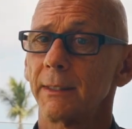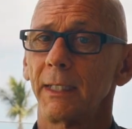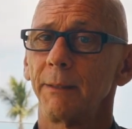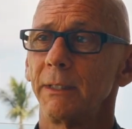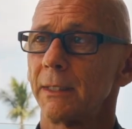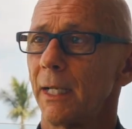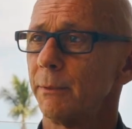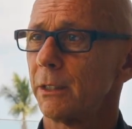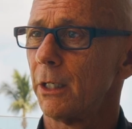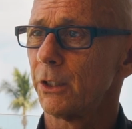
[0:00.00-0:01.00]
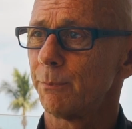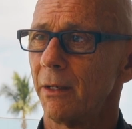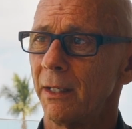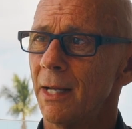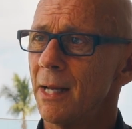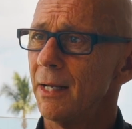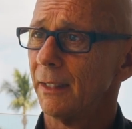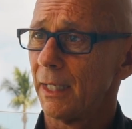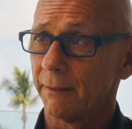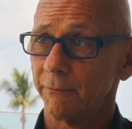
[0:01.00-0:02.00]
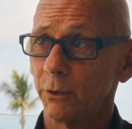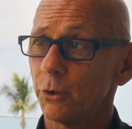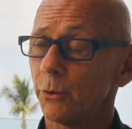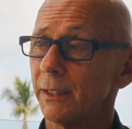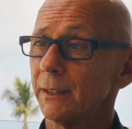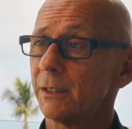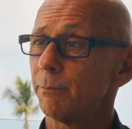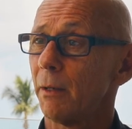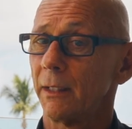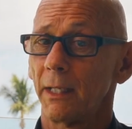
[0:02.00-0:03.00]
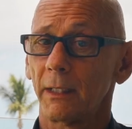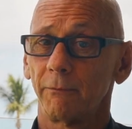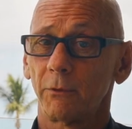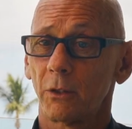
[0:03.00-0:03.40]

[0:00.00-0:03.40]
They can be sabotaged by lack of nutrients, by lack of